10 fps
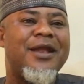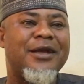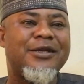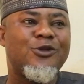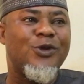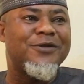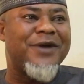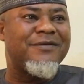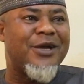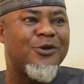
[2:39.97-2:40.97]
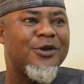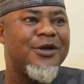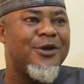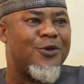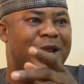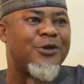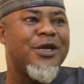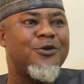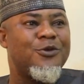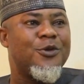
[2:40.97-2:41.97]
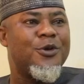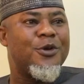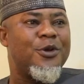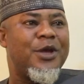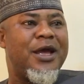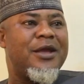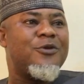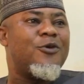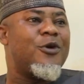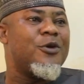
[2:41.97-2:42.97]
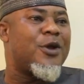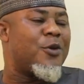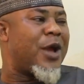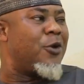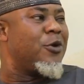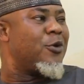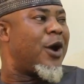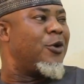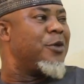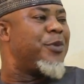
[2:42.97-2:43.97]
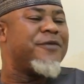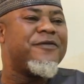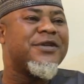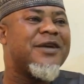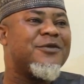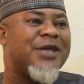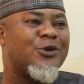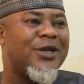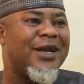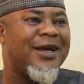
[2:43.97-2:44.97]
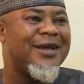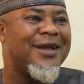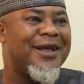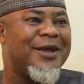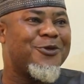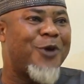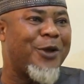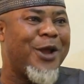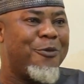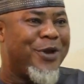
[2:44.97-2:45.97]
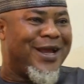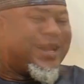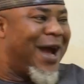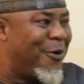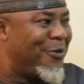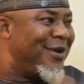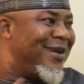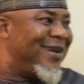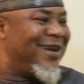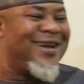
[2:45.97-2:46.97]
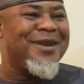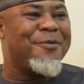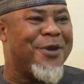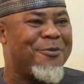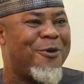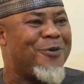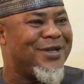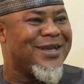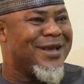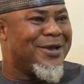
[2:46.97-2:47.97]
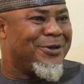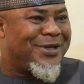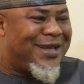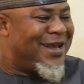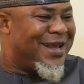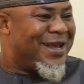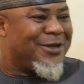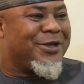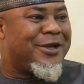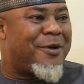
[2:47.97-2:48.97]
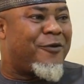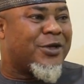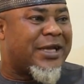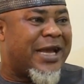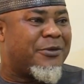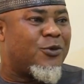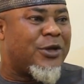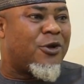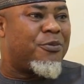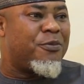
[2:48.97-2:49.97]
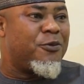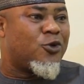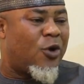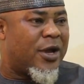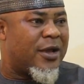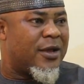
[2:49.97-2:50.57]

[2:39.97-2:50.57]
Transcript: like 625,000. You are now saying you. Yeah, you can only pay 57,000 naira. So are you now bringing down the minimum wage? You see, some of us at times when some people talk,